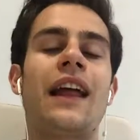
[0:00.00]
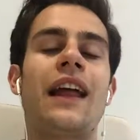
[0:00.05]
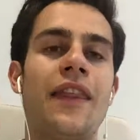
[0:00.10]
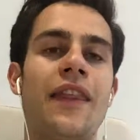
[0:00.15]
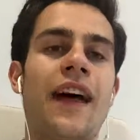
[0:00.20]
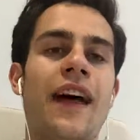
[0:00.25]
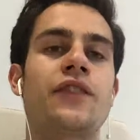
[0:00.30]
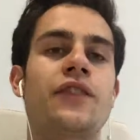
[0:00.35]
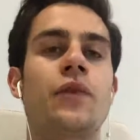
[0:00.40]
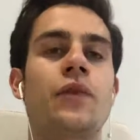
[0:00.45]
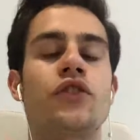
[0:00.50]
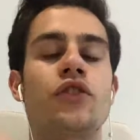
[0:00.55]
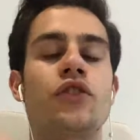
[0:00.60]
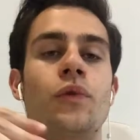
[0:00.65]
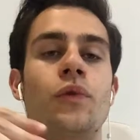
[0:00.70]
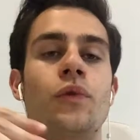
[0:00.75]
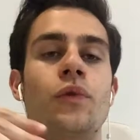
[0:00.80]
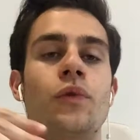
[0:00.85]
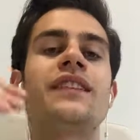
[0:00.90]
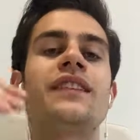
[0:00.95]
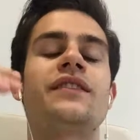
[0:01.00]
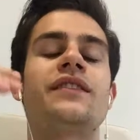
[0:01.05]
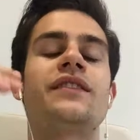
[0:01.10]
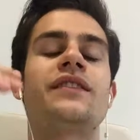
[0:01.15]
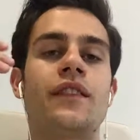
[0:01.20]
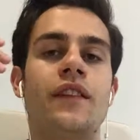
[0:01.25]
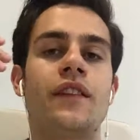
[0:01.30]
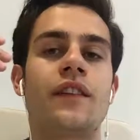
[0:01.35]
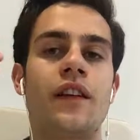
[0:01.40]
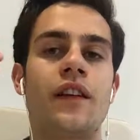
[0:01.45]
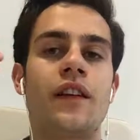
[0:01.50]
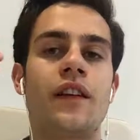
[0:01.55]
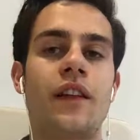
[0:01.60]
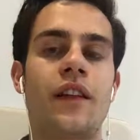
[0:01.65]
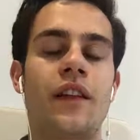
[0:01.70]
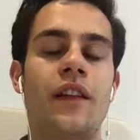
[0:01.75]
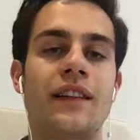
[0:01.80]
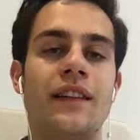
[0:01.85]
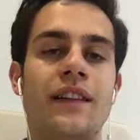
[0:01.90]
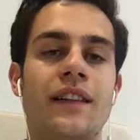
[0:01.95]
And that's when you raise
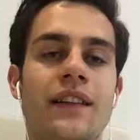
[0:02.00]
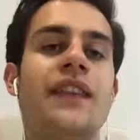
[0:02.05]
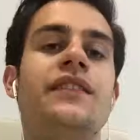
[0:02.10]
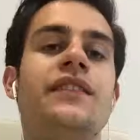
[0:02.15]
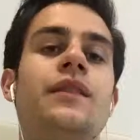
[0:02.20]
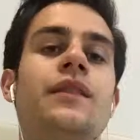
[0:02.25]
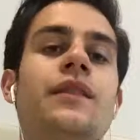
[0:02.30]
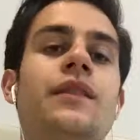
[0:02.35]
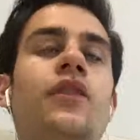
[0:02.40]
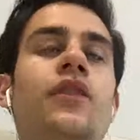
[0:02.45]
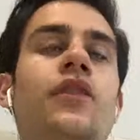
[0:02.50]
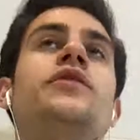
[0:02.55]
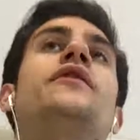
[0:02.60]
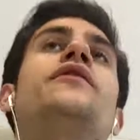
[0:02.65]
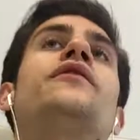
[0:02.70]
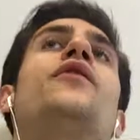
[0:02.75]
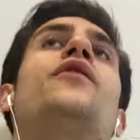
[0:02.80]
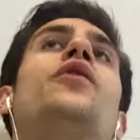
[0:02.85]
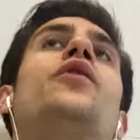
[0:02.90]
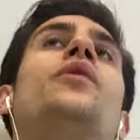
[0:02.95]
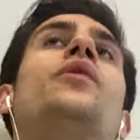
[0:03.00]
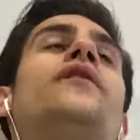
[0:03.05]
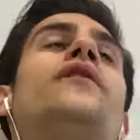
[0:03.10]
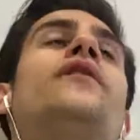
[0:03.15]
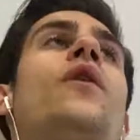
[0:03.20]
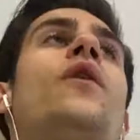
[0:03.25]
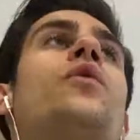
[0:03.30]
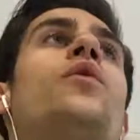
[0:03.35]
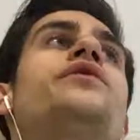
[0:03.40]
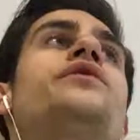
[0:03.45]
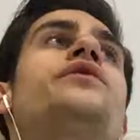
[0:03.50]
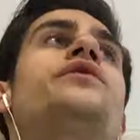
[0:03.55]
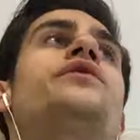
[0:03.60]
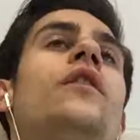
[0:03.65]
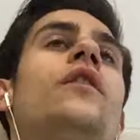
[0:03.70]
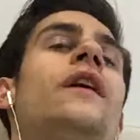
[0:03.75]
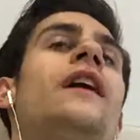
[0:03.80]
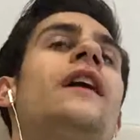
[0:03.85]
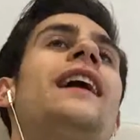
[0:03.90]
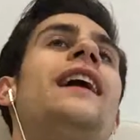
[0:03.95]
the intensity, because before we focus
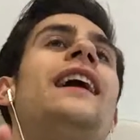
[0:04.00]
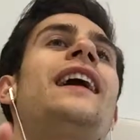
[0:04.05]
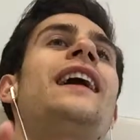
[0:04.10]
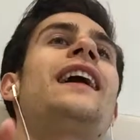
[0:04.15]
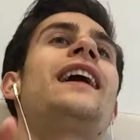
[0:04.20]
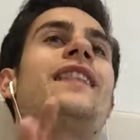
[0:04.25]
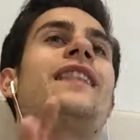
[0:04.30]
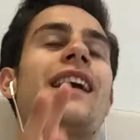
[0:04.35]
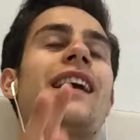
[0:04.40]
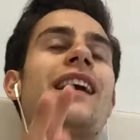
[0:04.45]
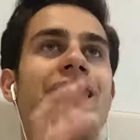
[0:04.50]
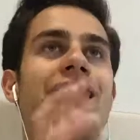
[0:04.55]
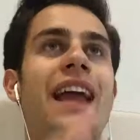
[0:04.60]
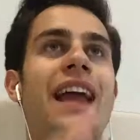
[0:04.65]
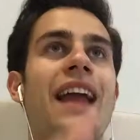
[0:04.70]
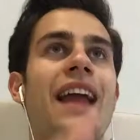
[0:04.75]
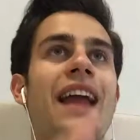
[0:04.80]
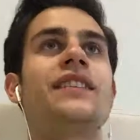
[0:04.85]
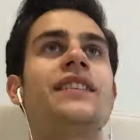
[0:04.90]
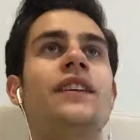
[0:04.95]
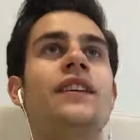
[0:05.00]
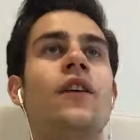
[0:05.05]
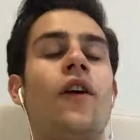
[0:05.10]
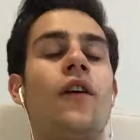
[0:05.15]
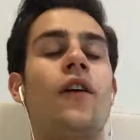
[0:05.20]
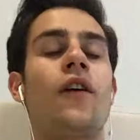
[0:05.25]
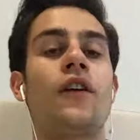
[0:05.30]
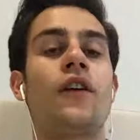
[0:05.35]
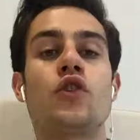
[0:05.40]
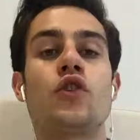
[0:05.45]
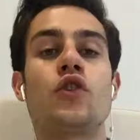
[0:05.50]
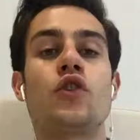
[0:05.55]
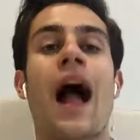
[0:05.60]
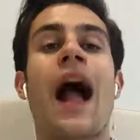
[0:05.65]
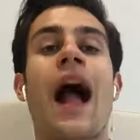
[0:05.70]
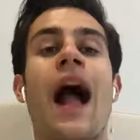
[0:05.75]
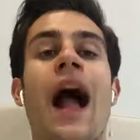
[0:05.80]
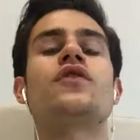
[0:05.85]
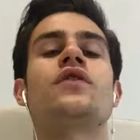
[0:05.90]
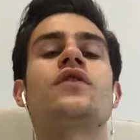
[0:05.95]
on the intensity of the new
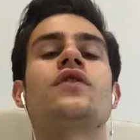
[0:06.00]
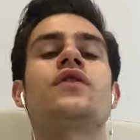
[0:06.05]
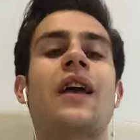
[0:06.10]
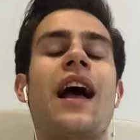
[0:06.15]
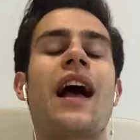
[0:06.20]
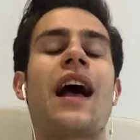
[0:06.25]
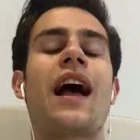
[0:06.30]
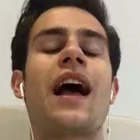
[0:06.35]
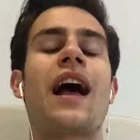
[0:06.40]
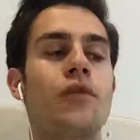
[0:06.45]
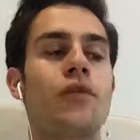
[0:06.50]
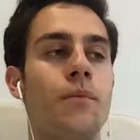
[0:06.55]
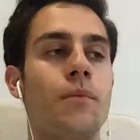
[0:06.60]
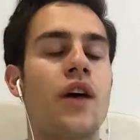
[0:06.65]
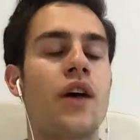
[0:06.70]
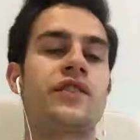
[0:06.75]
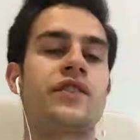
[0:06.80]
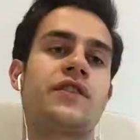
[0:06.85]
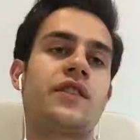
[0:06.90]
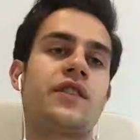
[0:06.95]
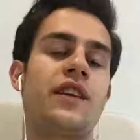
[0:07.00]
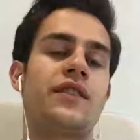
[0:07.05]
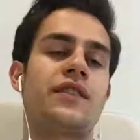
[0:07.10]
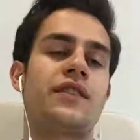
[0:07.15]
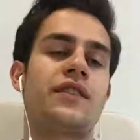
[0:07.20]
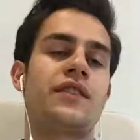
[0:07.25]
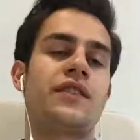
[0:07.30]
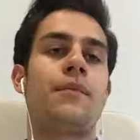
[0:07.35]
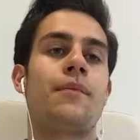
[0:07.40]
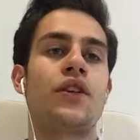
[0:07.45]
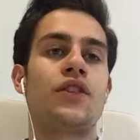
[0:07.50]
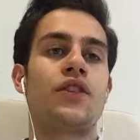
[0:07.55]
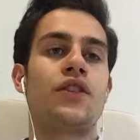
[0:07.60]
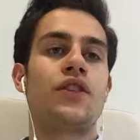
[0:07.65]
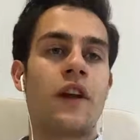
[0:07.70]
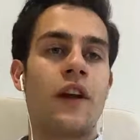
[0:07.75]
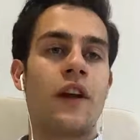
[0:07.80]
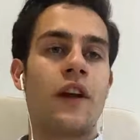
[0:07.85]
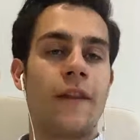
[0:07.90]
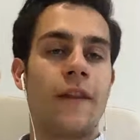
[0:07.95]
action that we have, we must establish
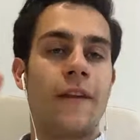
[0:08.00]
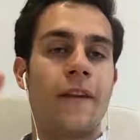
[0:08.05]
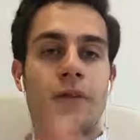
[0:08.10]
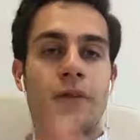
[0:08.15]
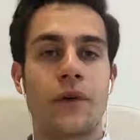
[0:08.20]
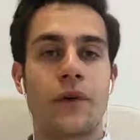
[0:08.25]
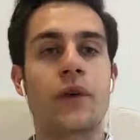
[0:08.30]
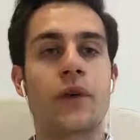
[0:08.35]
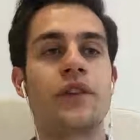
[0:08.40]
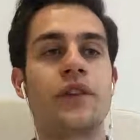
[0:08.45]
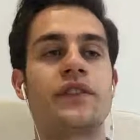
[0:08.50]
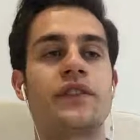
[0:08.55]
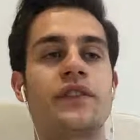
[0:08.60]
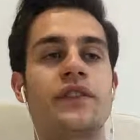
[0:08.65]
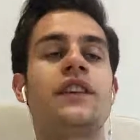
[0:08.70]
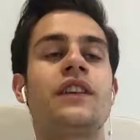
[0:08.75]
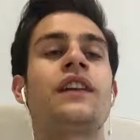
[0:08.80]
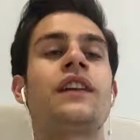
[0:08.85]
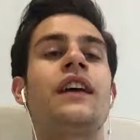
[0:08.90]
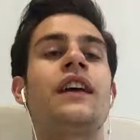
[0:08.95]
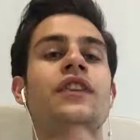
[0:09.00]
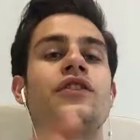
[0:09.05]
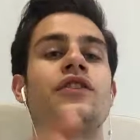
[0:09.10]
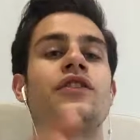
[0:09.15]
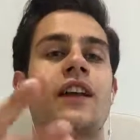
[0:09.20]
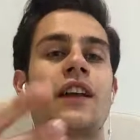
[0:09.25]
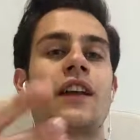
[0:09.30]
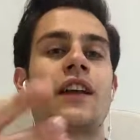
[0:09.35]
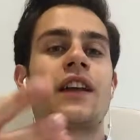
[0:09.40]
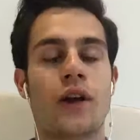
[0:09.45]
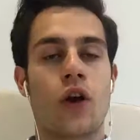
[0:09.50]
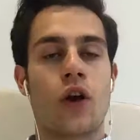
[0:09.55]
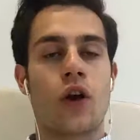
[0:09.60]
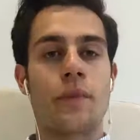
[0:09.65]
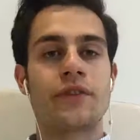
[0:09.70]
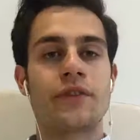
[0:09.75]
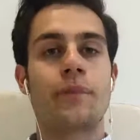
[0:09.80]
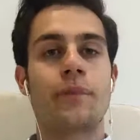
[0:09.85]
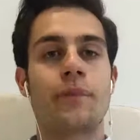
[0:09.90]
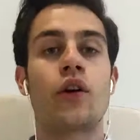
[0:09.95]
the frequency so that it becomes a
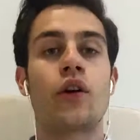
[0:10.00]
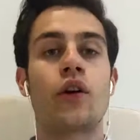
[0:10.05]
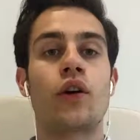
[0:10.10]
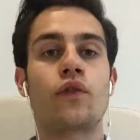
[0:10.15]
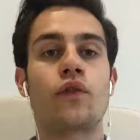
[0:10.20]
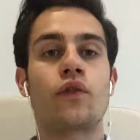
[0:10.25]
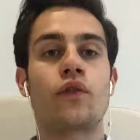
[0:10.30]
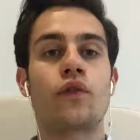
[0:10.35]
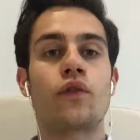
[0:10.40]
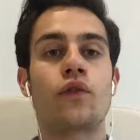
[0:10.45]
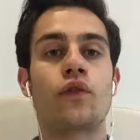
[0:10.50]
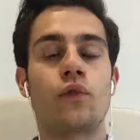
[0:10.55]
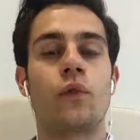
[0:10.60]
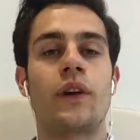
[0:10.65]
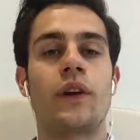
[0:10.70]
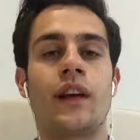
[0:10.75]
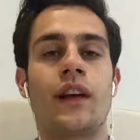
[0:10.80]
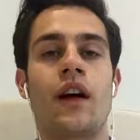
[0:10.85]
part of who we are.